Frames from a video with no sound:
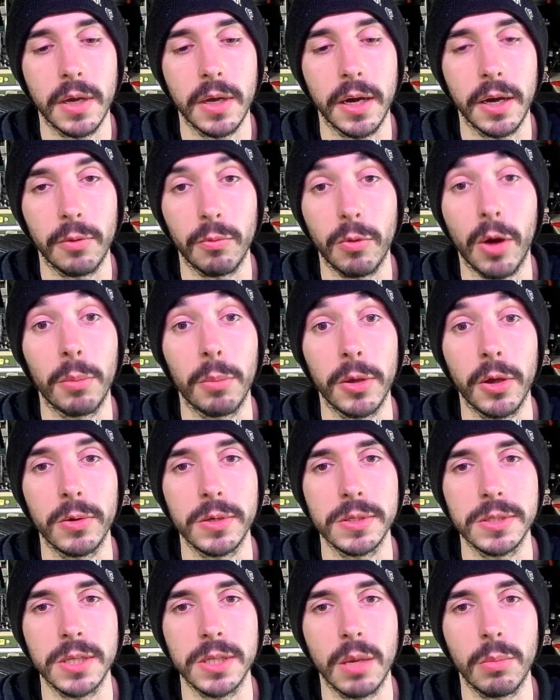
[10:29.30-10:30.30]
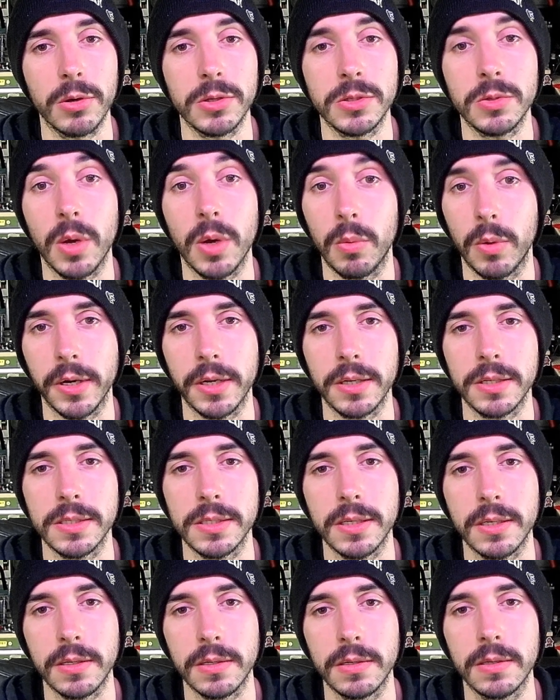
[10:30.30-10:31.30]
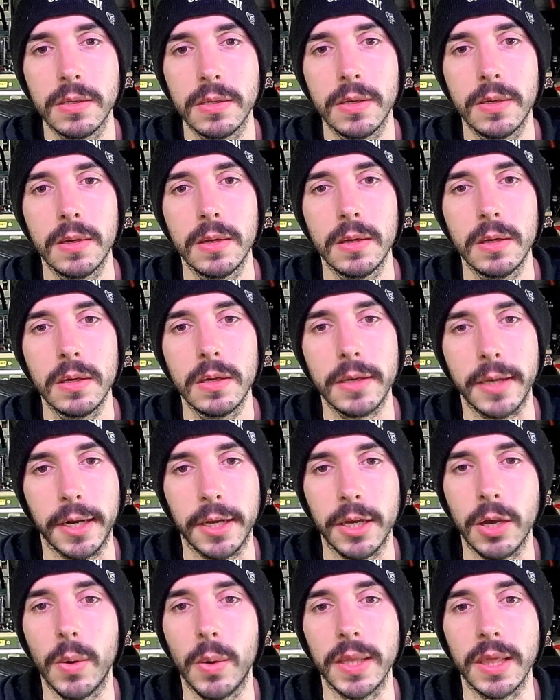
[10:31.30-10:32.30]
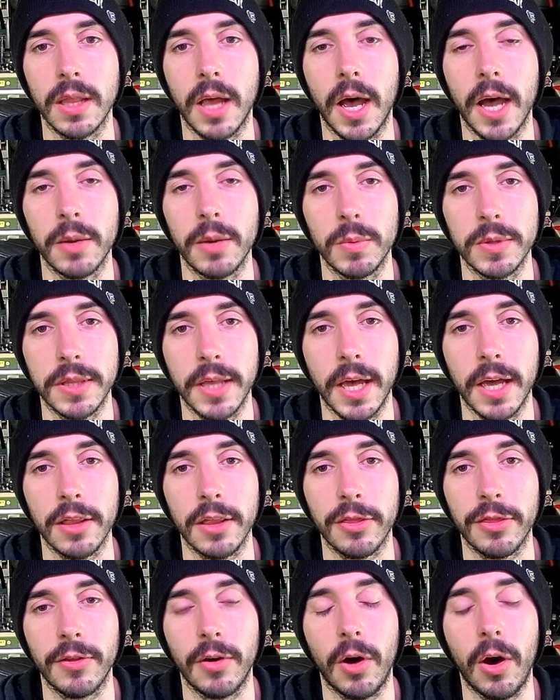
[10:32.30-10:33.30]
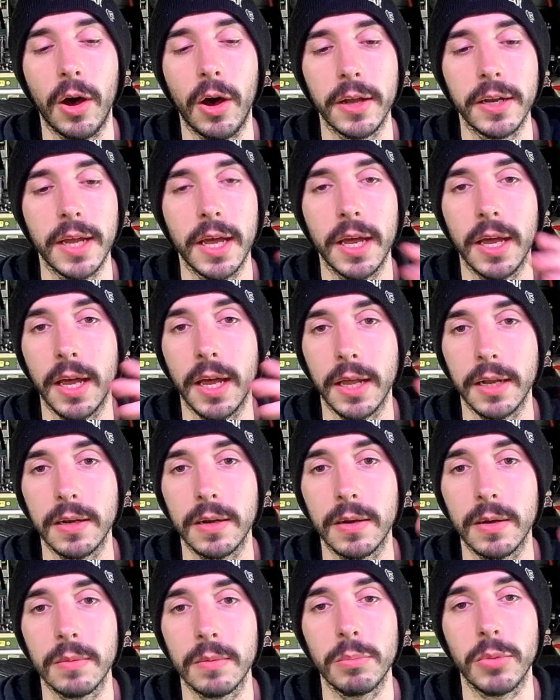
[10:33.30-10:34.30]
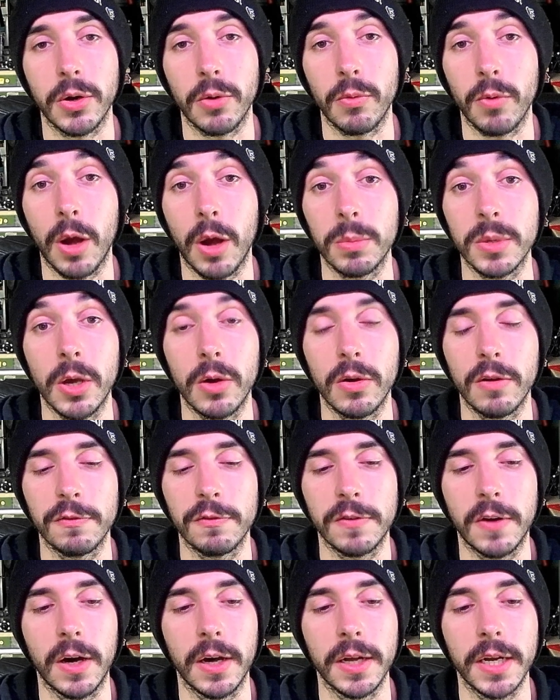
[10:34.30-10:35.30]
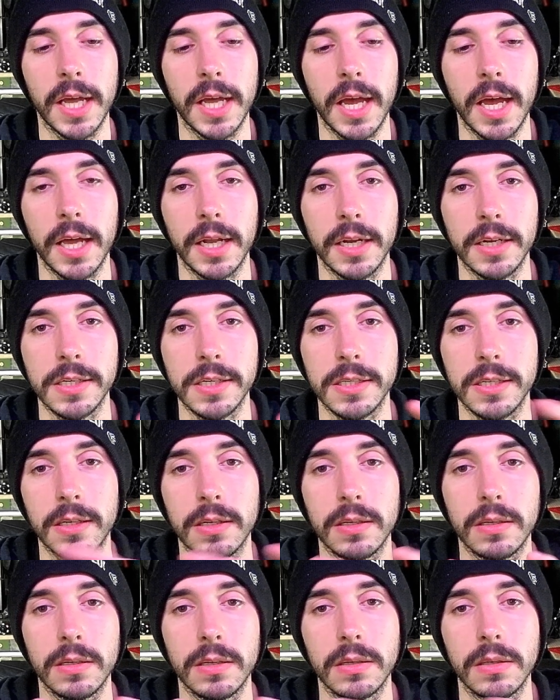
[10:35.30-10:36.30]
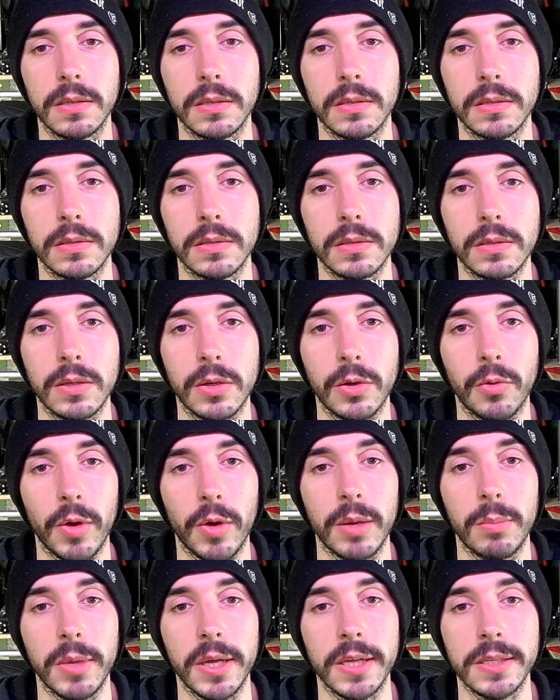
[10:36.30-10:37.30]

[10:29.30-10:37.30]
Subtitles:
Rom Koda's saber. So I wanted to kind of go in line with that thought and put a Rom Koda font and green bit.